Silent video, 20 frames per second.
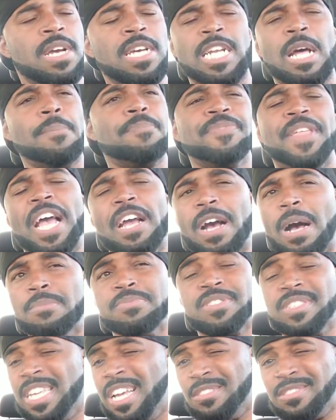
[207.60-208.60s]
And
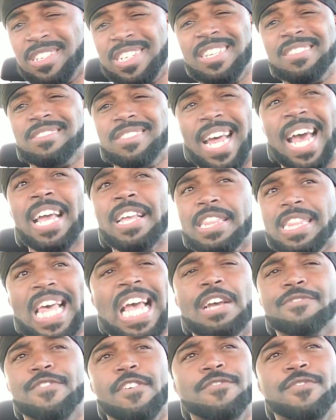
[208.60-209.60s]
I'm still to this day
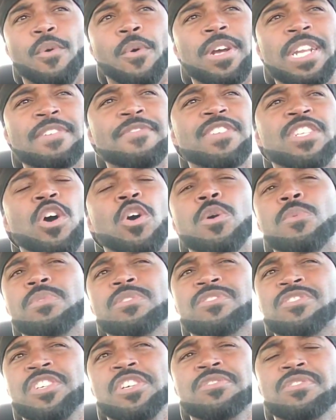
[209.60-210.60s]
thankful for it, even though it
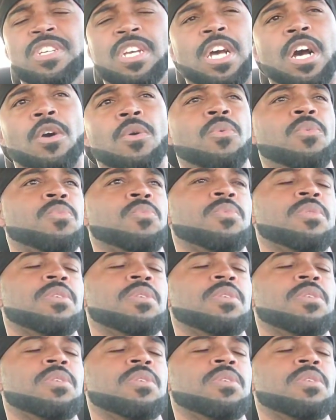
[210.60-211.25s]
was years ago.